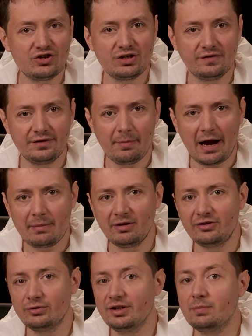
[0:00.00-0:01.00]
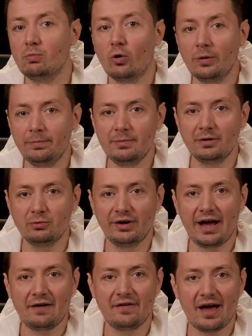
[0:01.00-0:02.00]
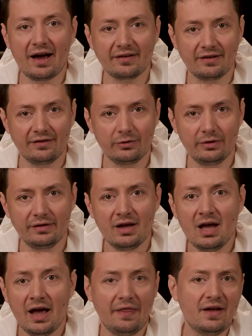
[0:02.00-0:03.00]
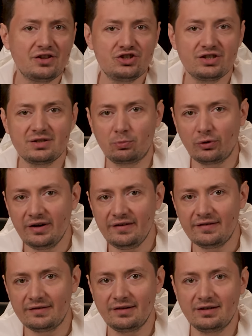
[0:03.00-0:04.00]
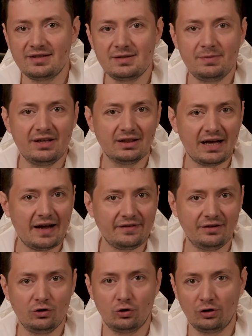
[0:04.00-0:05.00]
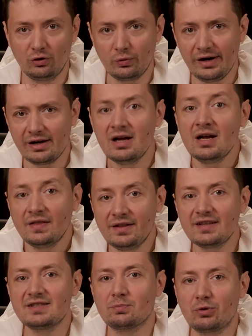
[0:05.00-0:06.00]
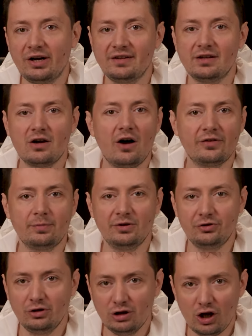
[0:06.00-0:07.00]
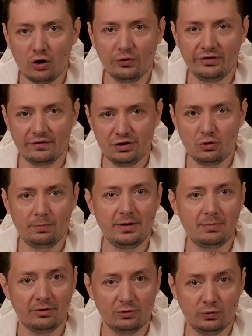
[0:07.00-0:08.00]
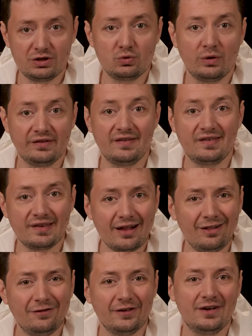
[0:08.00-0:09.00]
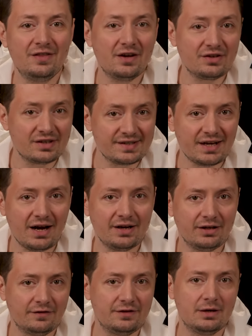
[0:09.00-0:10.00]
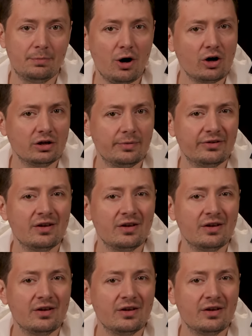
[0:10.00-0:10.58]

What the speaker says: of the Bible so that more people would have access to it and not just priests that could speak Latin or Greek, thus spreading the gospel to loads of new people, which was itself another sign of the apocalypse,